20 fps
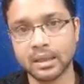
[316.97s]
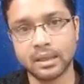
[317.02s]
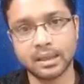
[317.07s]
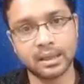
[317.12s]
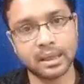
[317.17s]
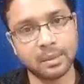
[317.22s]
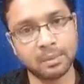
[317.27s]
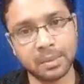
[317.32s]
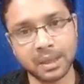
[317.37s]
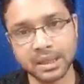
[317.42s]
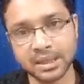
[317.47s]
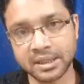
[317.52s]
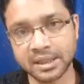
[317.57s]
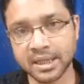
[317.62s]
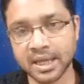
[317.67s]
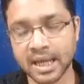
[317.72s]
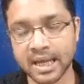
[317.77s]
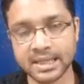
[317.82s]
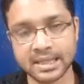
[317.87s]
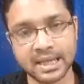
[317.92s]
Number
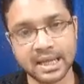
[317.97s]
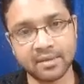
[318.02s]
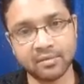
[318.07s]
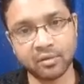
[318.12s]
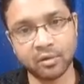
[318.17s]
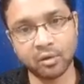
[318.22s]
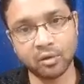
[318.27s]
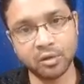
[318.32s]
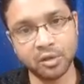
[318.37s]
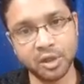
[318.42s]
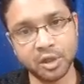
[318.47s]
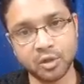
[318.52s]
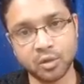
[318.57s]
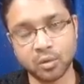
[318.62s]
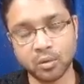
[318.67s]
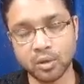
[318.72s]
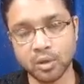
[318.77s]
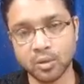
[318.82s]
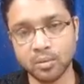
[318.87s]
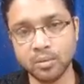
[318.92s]
three, as I have already
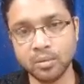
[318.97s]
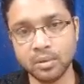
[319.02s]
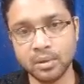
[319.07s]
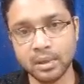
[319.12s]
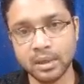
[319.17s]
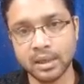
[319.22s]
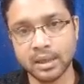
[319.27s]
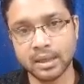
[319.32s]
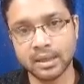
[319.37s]
told you,